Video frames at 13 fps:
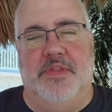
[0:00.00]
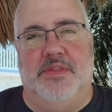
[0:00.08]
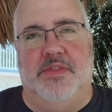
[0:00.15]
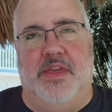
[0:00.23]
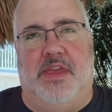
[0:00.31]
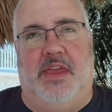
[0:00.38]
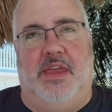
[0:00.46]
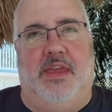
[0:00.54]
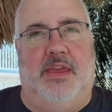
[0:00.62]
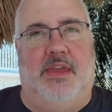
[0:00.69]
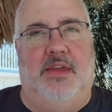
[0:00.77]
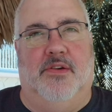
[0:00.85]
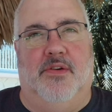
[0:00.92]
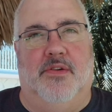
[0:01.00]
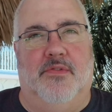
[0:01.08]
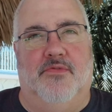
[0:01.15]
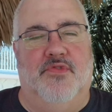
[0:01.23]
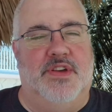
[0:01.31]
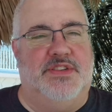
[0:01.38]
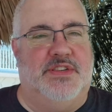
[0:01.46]
thinky or
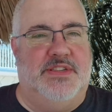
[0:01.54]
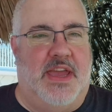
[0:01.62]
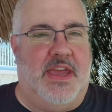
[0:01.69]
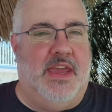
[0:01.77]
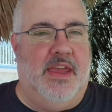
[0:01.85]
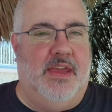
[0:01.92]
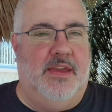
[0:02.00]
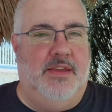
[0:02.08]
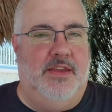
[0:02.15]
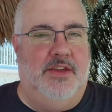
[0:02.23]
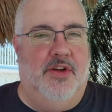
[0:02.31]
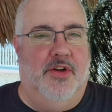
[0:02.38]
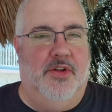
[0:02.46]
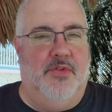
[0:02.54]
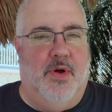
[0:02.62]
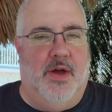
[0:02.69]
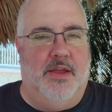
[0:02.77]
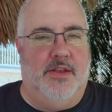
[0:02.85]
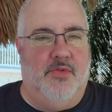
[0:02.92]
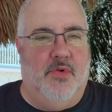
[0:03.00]
risk taking. Do
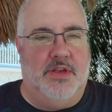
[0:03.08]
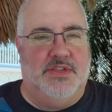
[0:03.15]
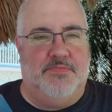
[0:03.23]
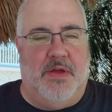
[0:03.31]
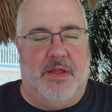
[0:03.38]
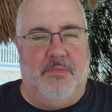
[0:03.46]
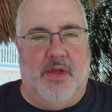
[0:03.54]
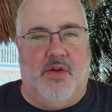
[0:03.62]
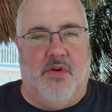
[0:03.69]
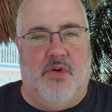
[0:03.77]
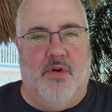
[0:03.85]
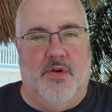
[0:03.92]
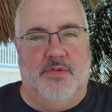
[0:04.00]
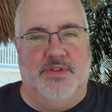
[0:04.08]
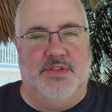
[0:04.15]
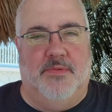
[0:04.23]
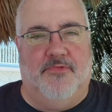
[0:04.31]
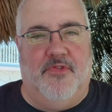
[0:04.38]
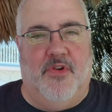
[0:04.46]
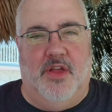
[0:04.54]
I spend my cards
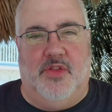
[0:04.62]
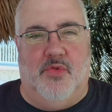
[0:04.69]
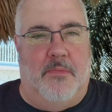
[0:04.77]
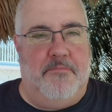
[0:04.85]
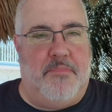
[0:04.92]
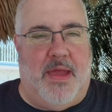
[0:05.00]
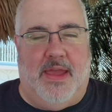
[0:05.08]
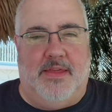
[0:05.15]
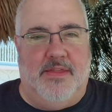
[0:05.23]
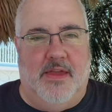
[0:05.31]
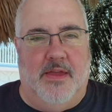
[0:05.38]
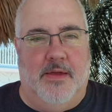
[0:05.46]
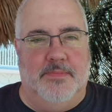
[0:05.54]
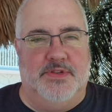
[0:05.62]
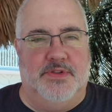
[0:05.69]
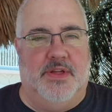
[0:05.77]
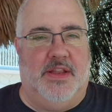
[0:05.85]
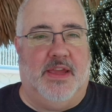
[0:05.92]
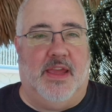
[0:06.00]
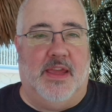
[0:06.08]
up front? Do I bank them so
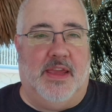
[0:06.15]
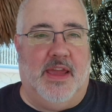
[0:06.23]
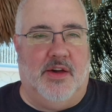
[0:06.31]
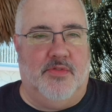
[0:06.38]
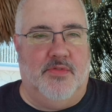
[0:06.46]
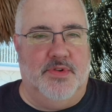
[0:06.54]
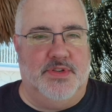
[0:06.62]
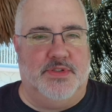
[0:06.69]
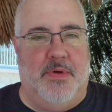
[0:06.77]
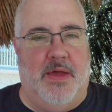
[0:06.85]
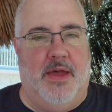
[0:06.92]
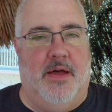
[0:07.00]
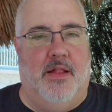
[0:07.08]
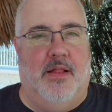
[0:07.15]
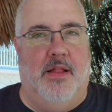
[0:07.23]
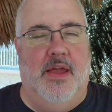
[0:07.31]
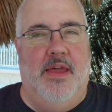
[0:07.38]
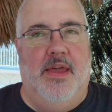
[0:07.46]
that I can counter a spell?